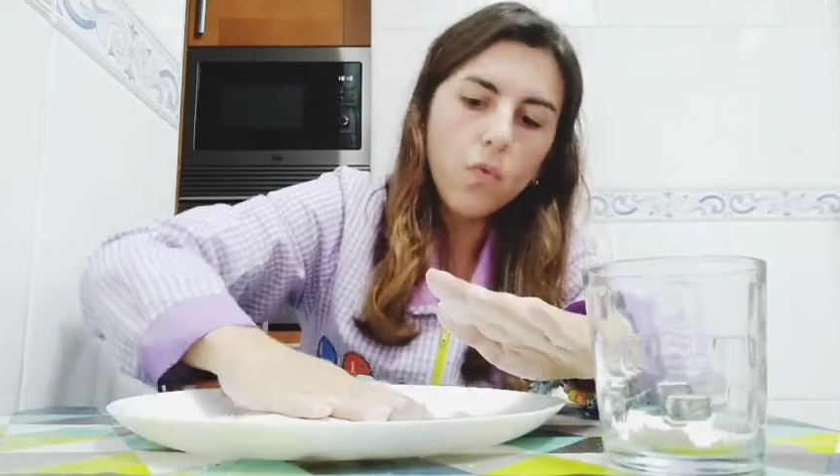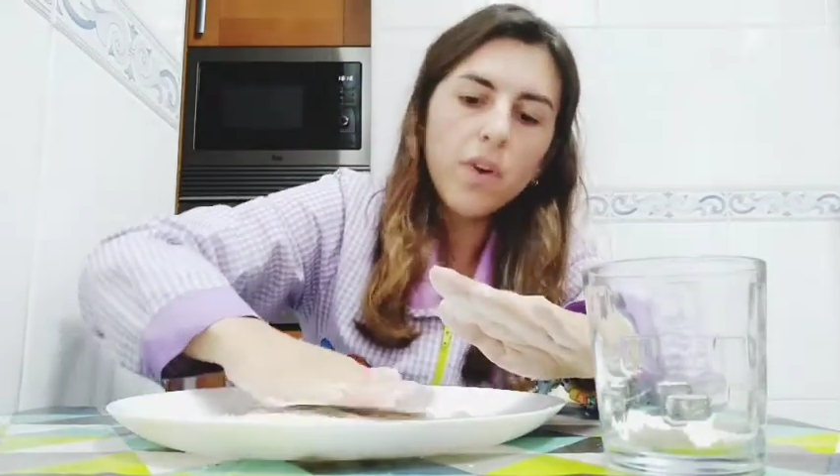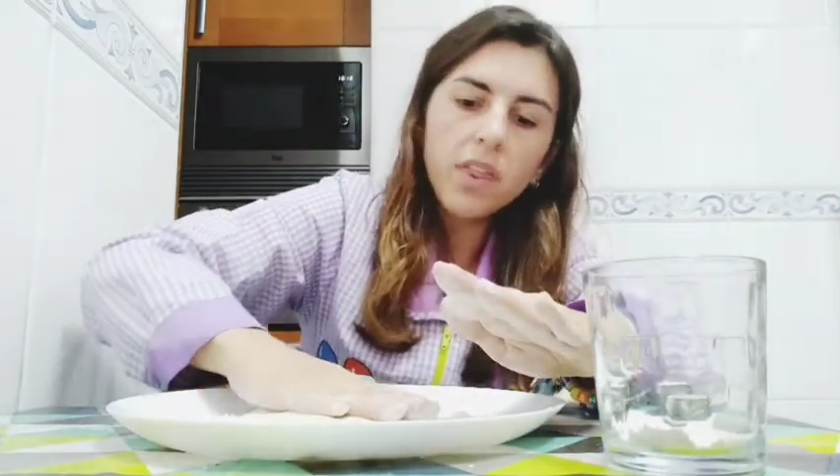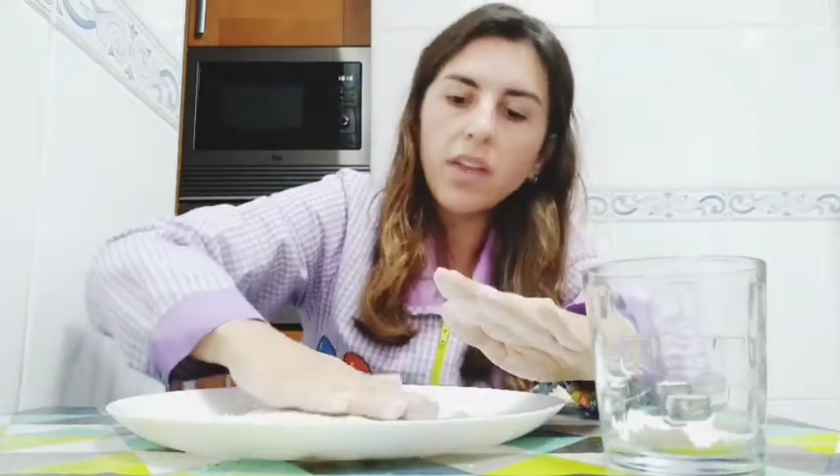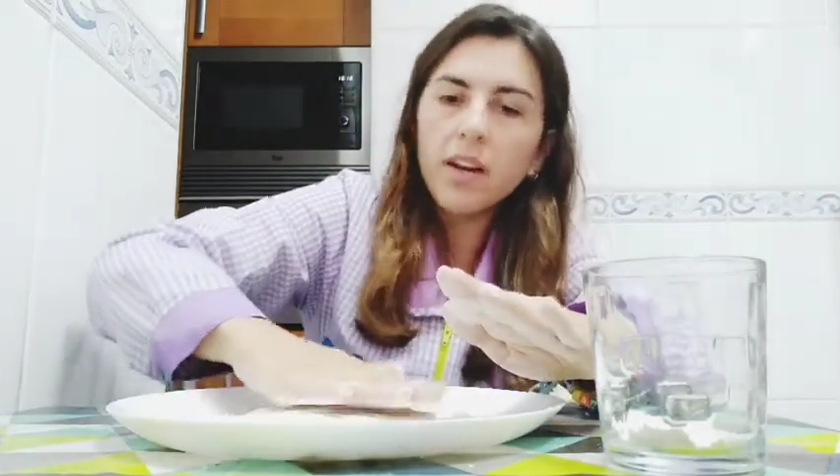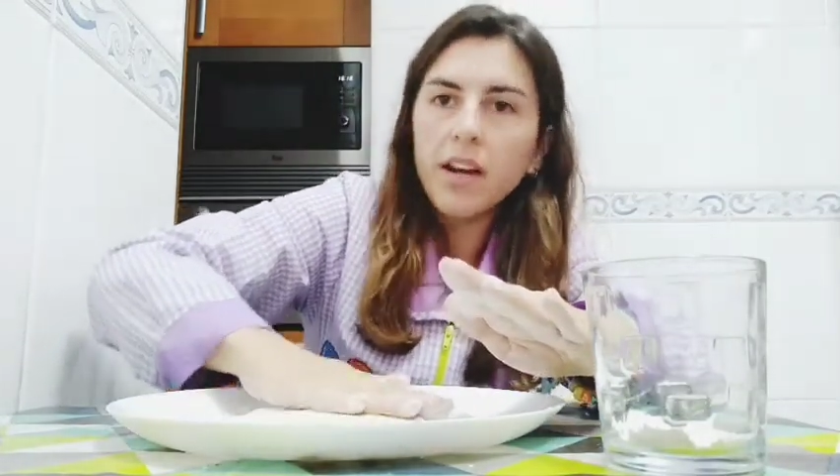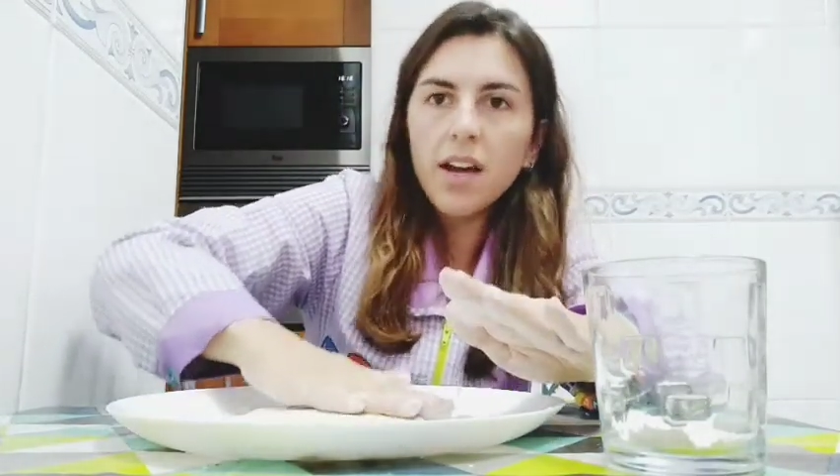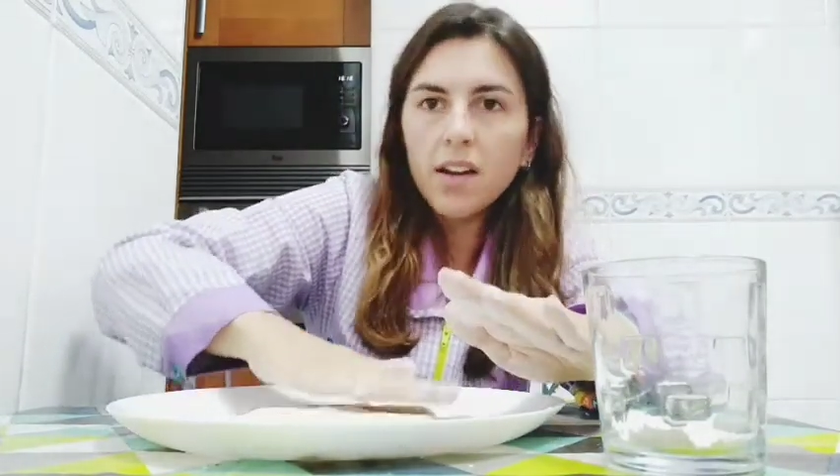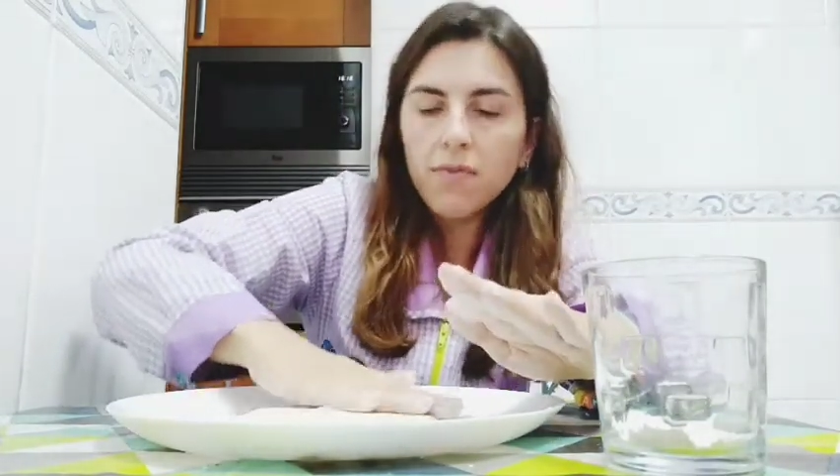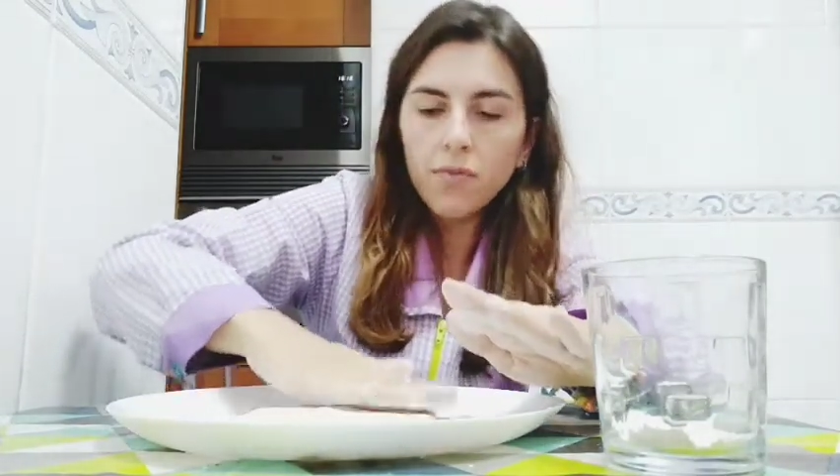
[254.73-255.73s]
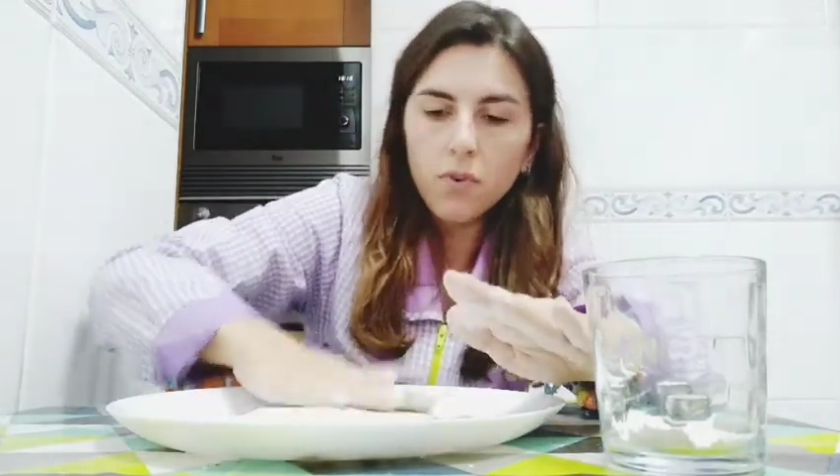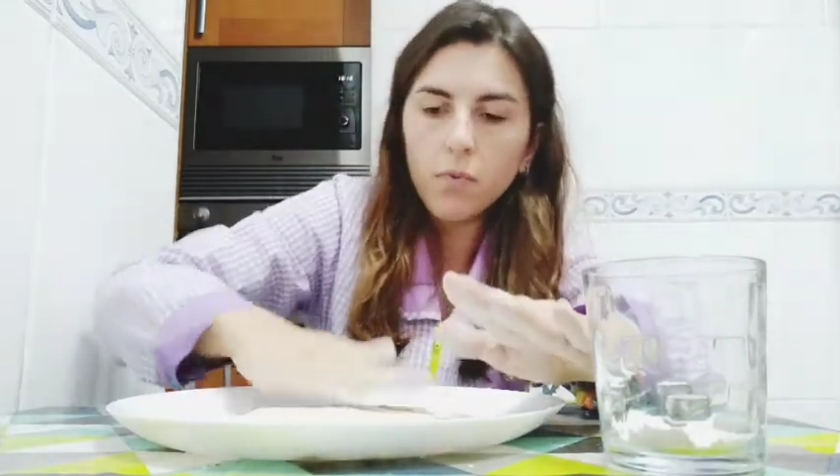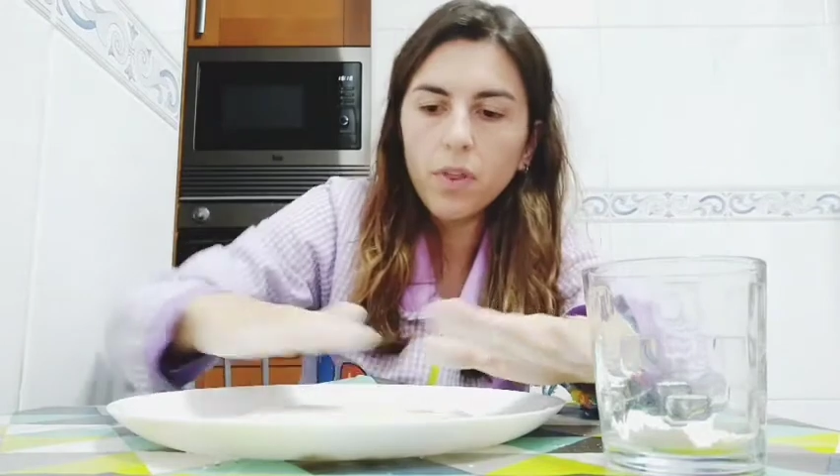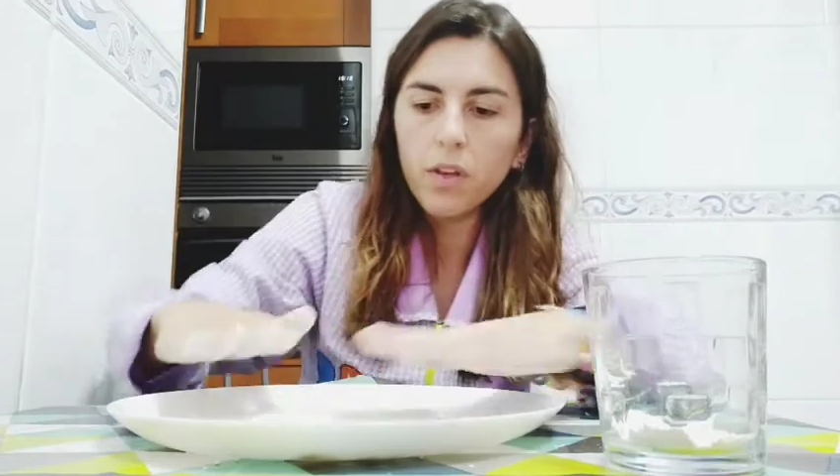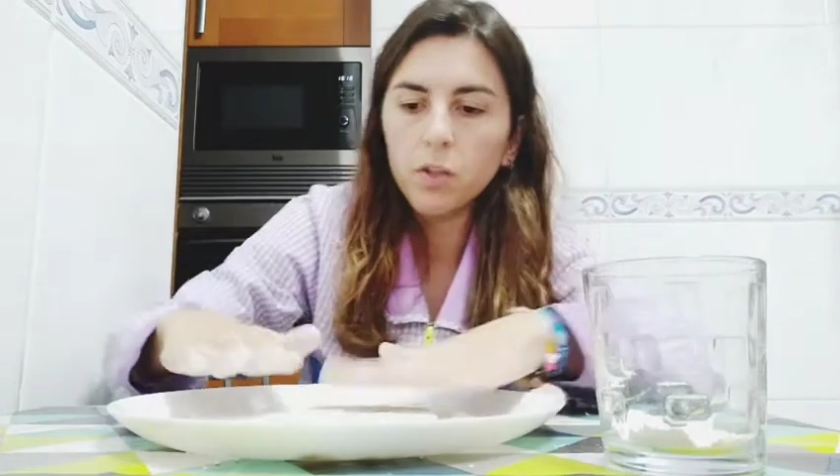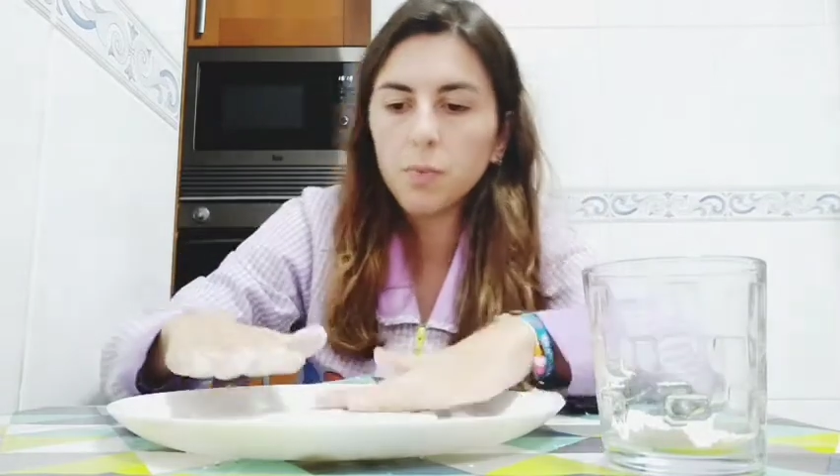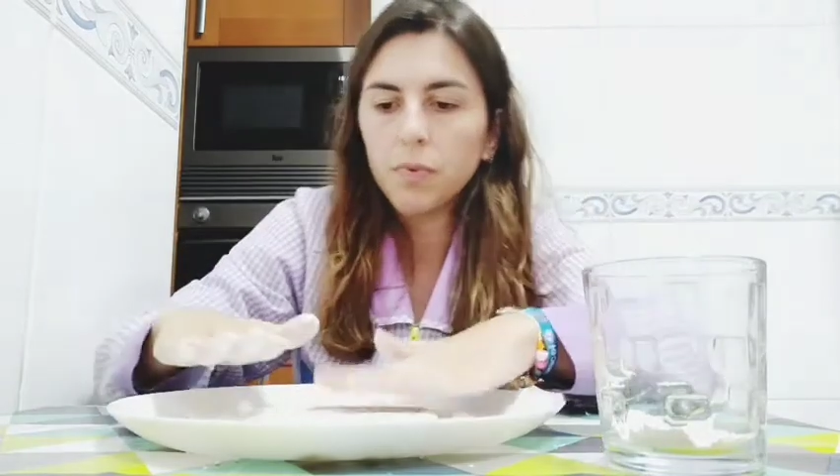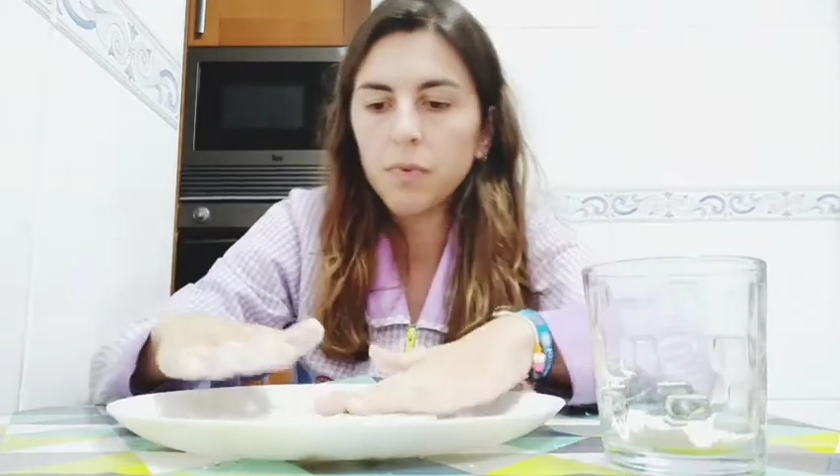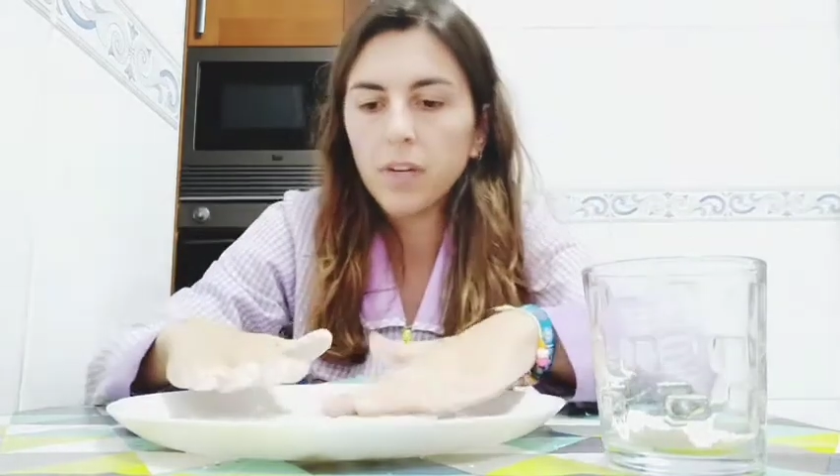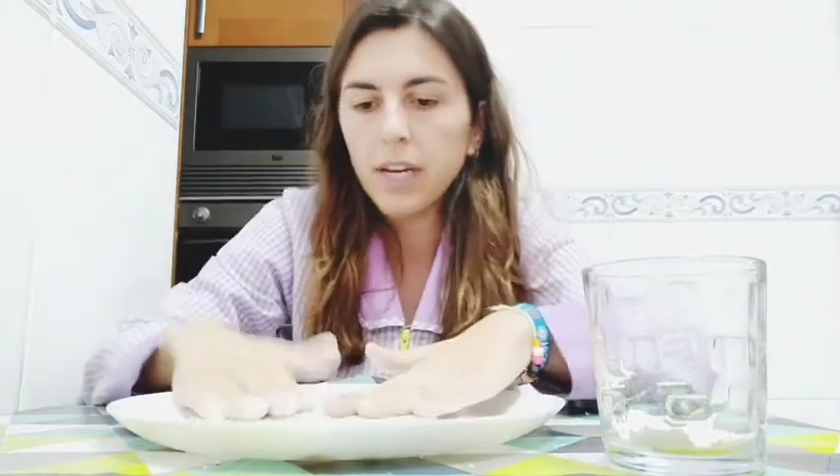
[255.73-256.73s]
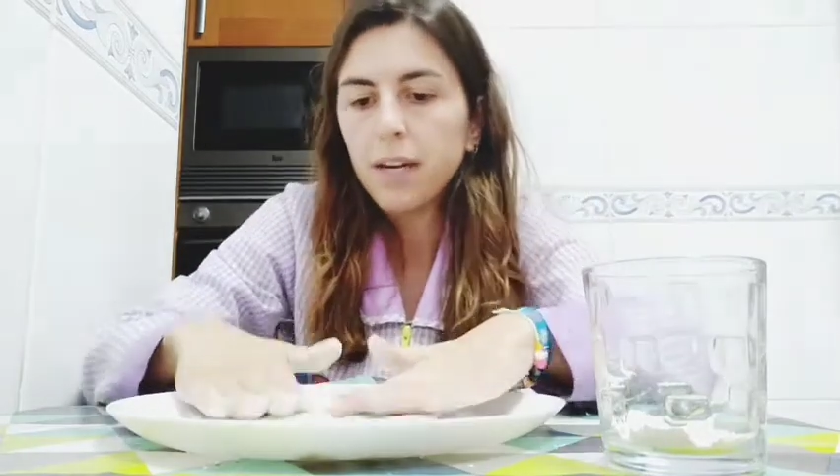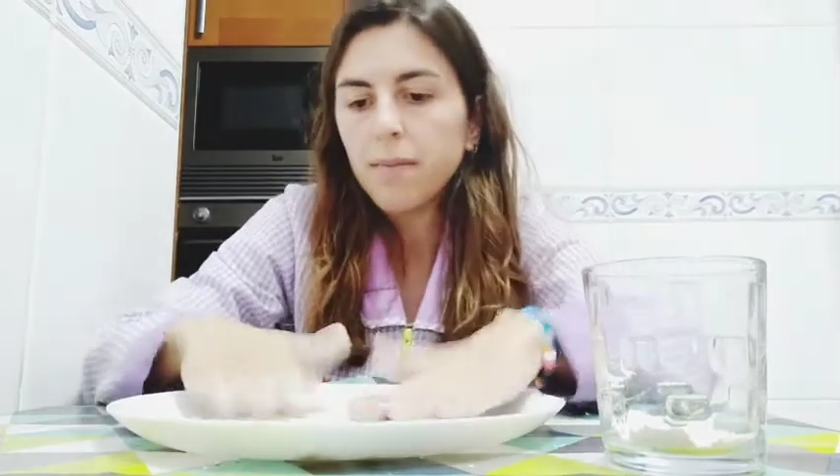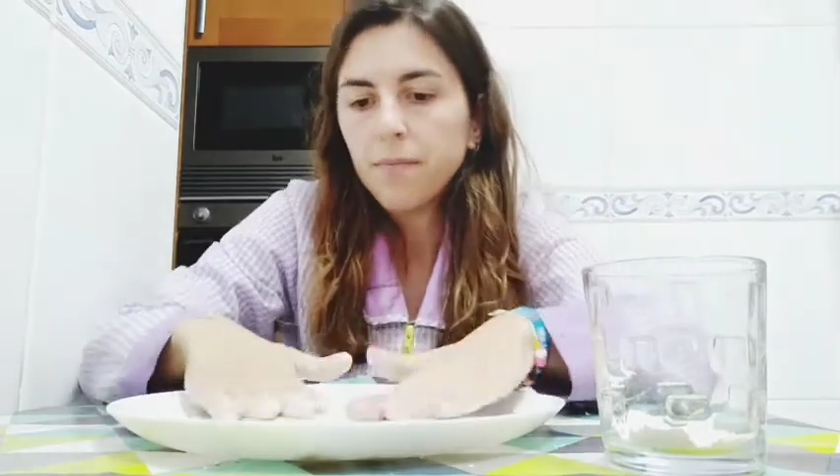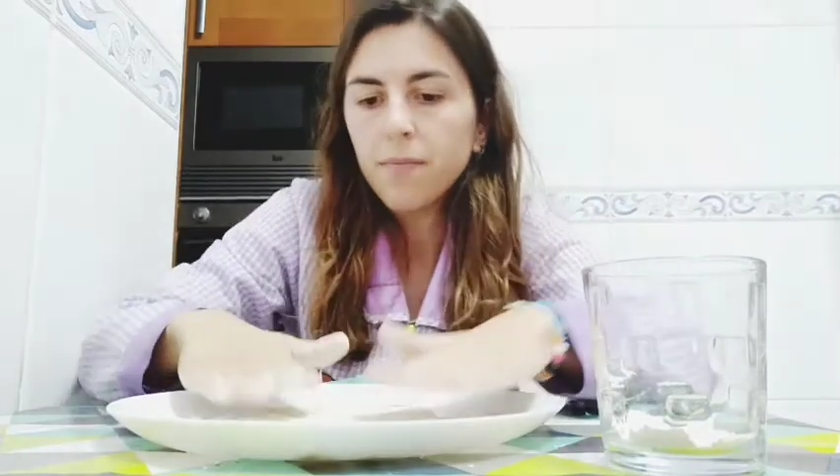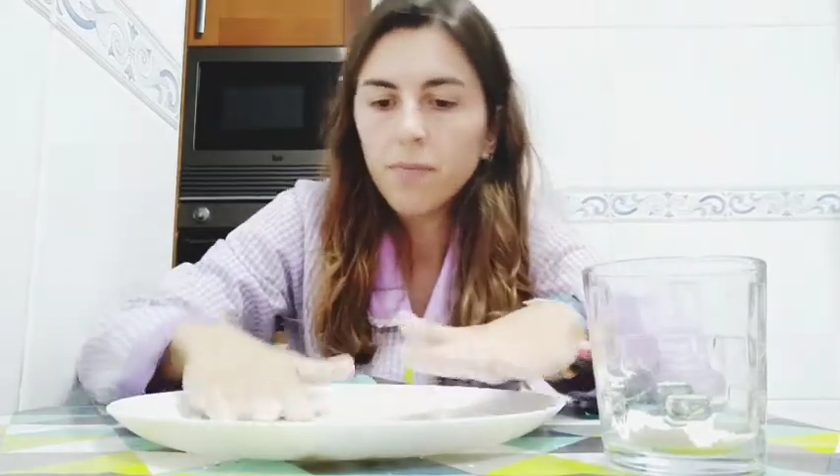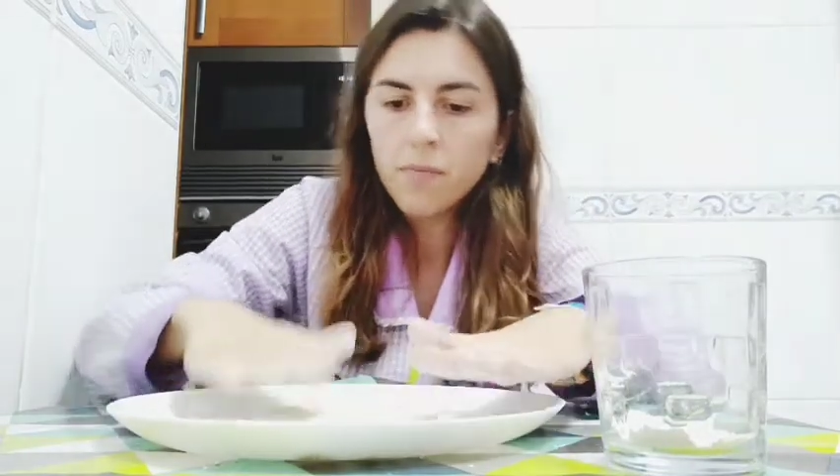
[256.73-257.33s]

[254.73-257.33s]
with a knife, or with a spoon, okay?